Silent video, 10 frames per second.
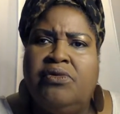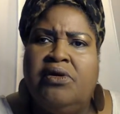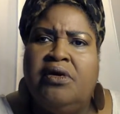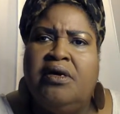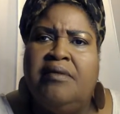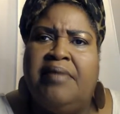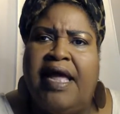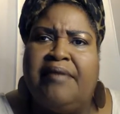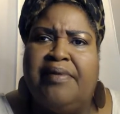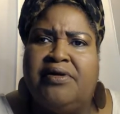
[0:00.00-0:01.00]
black
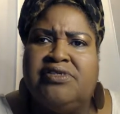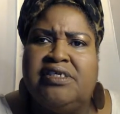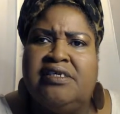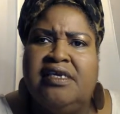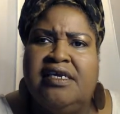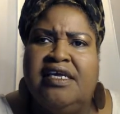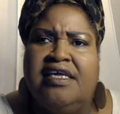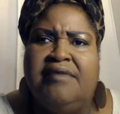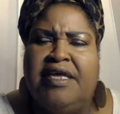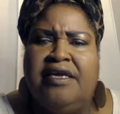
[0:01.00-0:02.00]
person getting
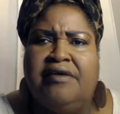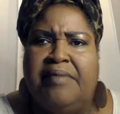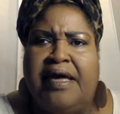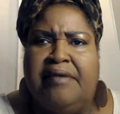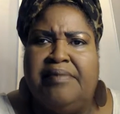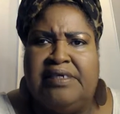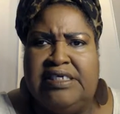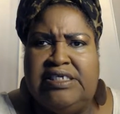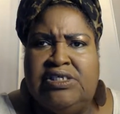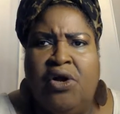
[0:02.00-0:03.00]
killed by the
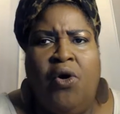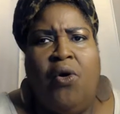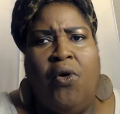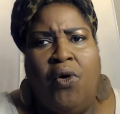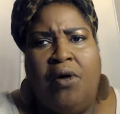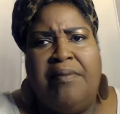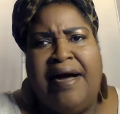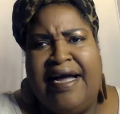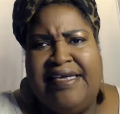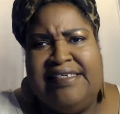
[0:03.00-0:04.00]
police or by
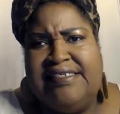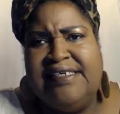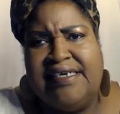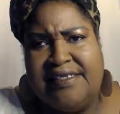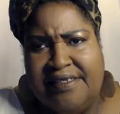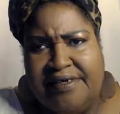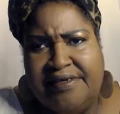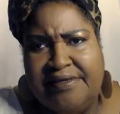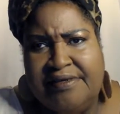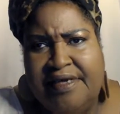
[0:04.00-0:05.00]
each other.
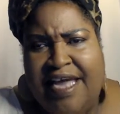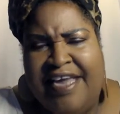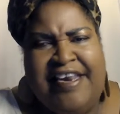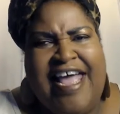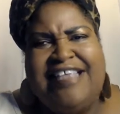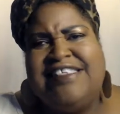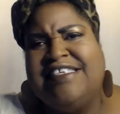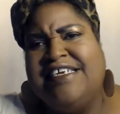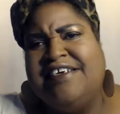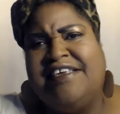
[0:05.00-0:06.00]
And that
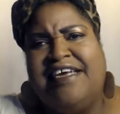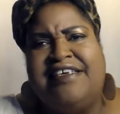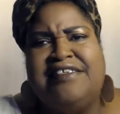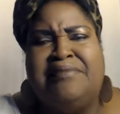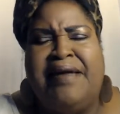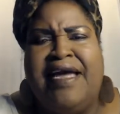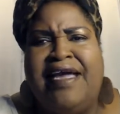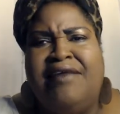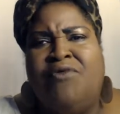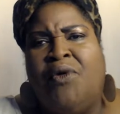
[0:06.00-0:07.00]
still ain't as bad,
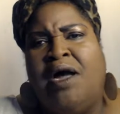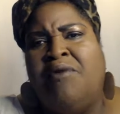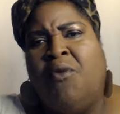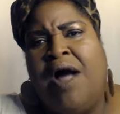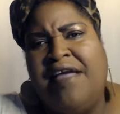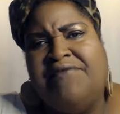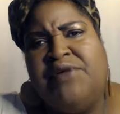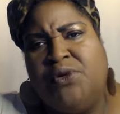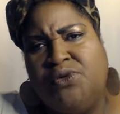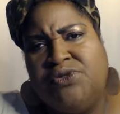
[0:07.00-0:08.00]
white
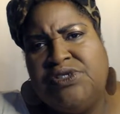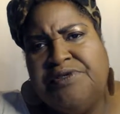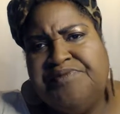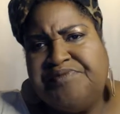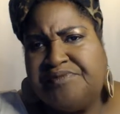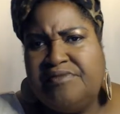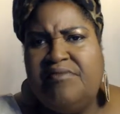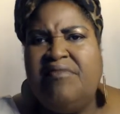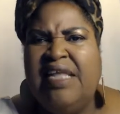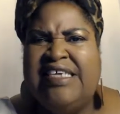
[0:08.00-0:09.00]
folks,
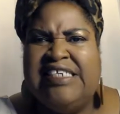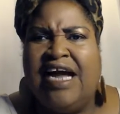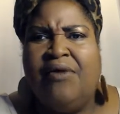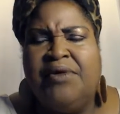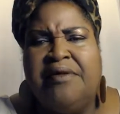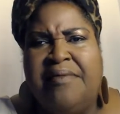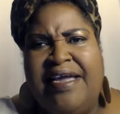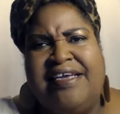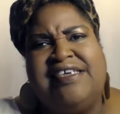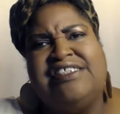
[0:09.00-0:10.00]
as y'all want to make
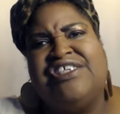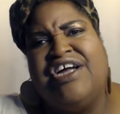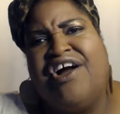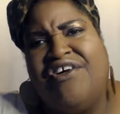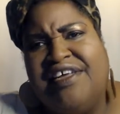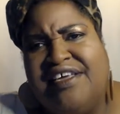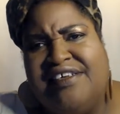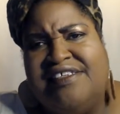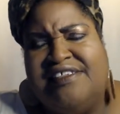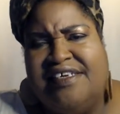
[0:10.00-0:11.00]
it, because y'all kill
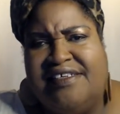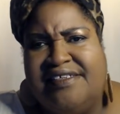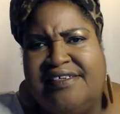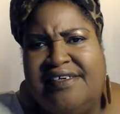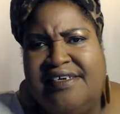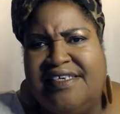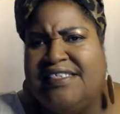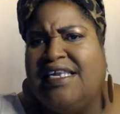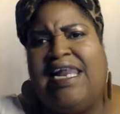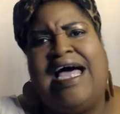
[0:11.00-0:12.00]
each other. It's a
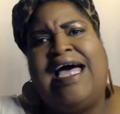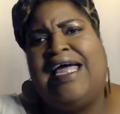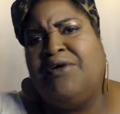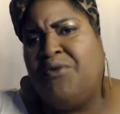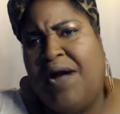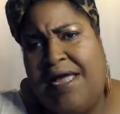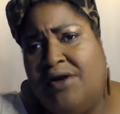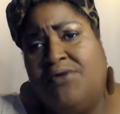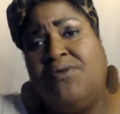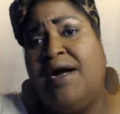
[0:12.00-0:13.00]
lot of white on
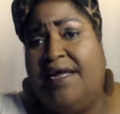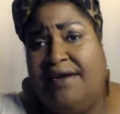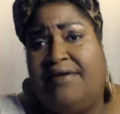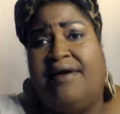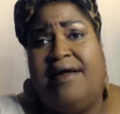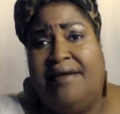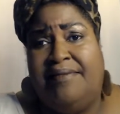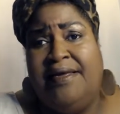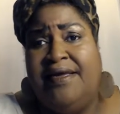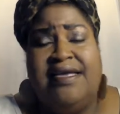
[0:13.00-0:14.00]
white crime.
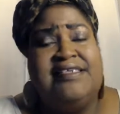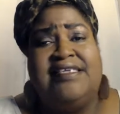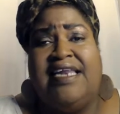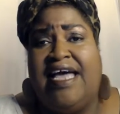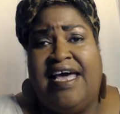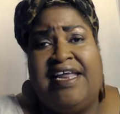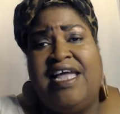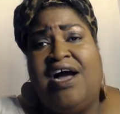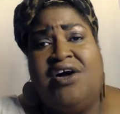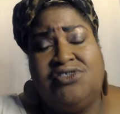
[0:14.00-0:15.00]
There's a lot of
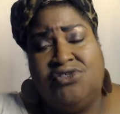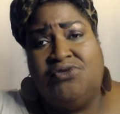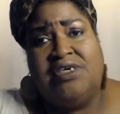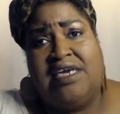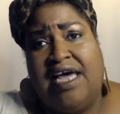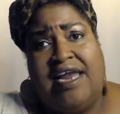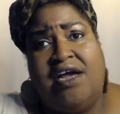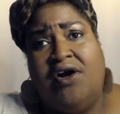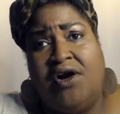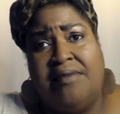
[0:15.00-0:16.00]
y'all doing a lot of
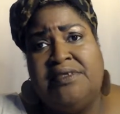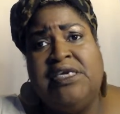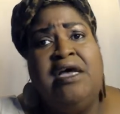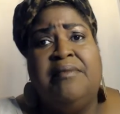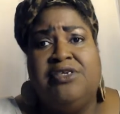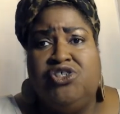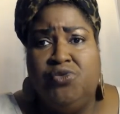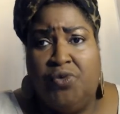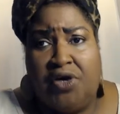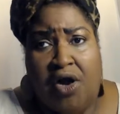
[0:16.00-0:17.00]
garbage, but you
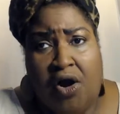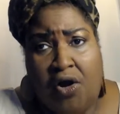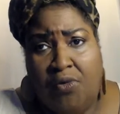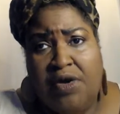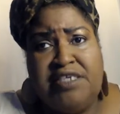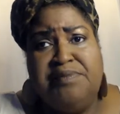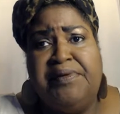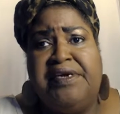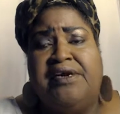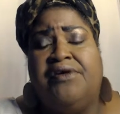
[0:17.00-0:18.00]
want to always put
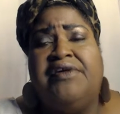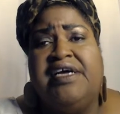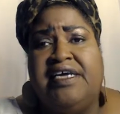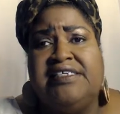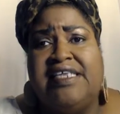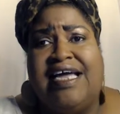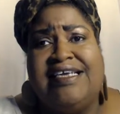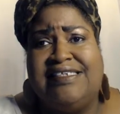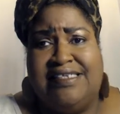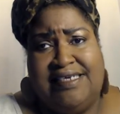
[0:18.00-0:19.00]
it on us like it's
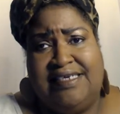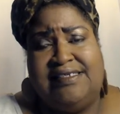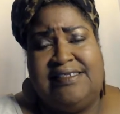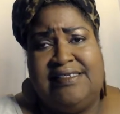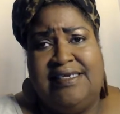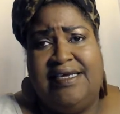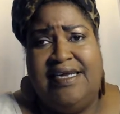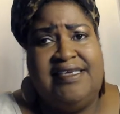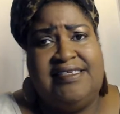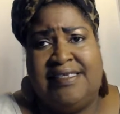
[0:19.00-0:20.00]
us, and
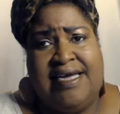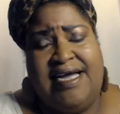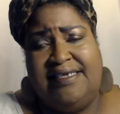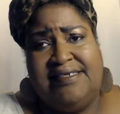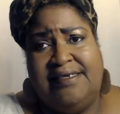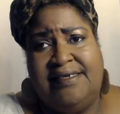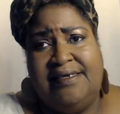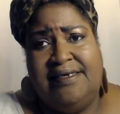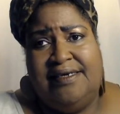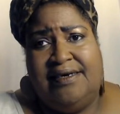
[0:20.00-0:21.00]
it's not.
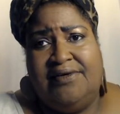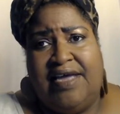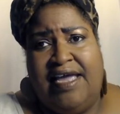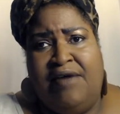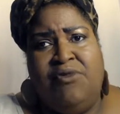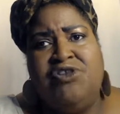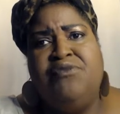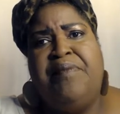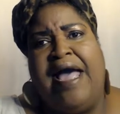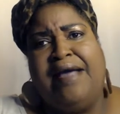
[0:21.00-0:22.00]
Okay, and when you
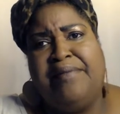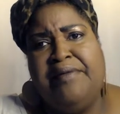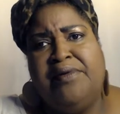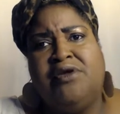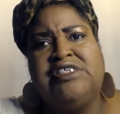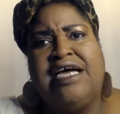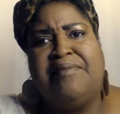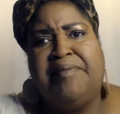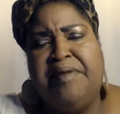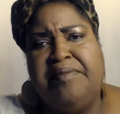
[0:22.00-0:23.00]
pack people on top of
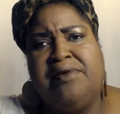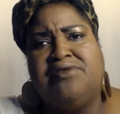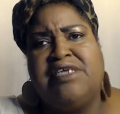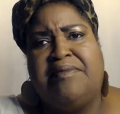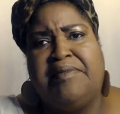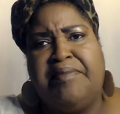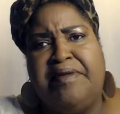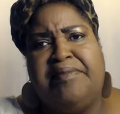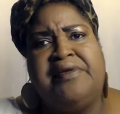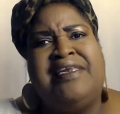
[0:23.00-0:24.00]
people on top of
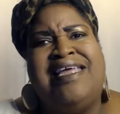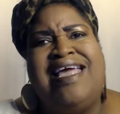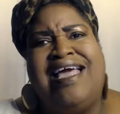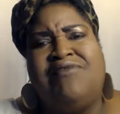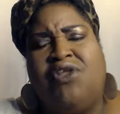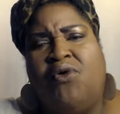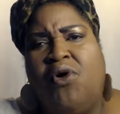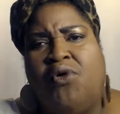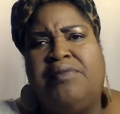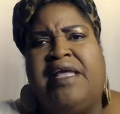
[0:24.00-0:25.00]
people, and they have no
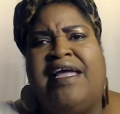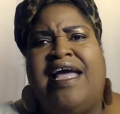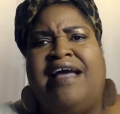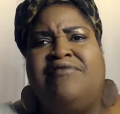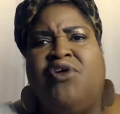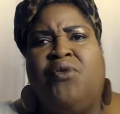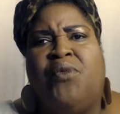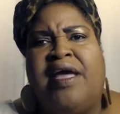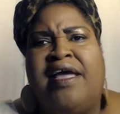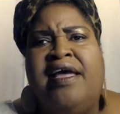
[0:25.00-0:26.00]
hope, they have no
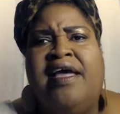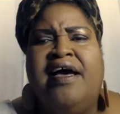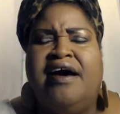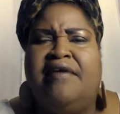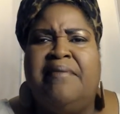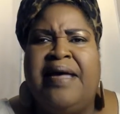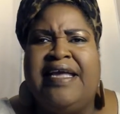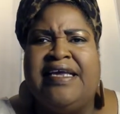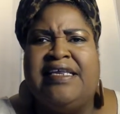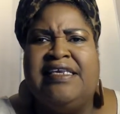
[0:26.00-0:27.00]
way of making
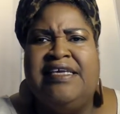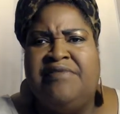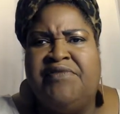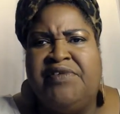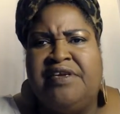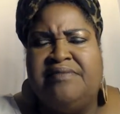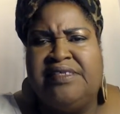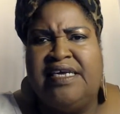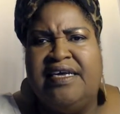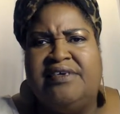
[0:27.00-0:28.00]
a living for
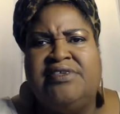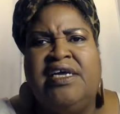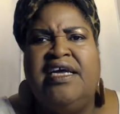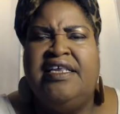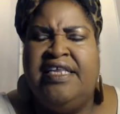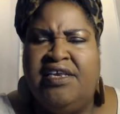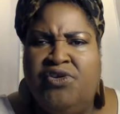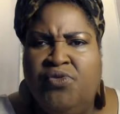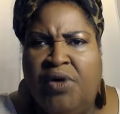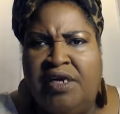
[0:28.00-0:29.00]
themselves, and then you
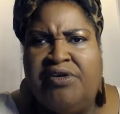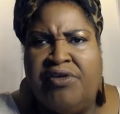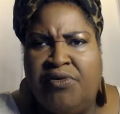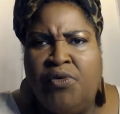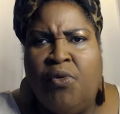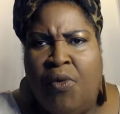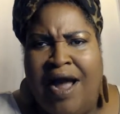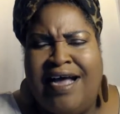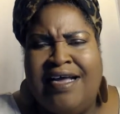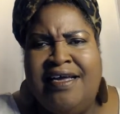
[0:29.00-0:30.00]
wondering
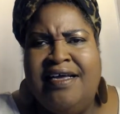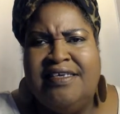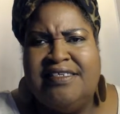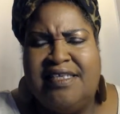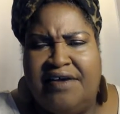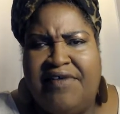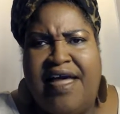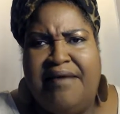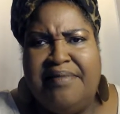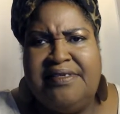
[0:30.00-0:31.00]
why stuff
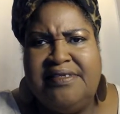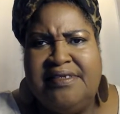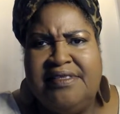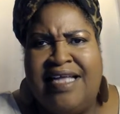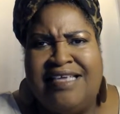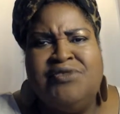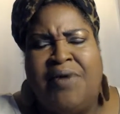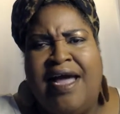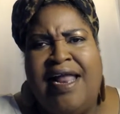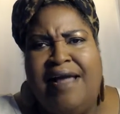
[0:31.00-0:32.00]
happens. That's why it
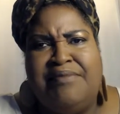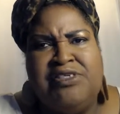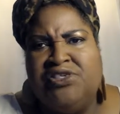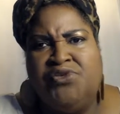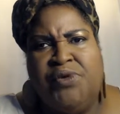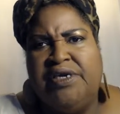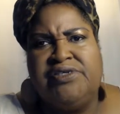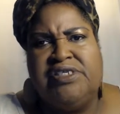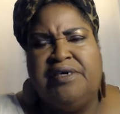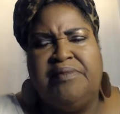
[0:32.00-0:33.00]
happens. It's real
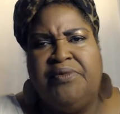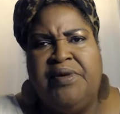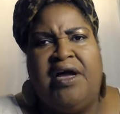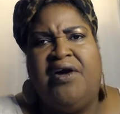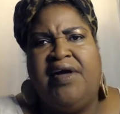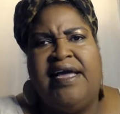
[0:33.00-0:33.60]
simple. We all had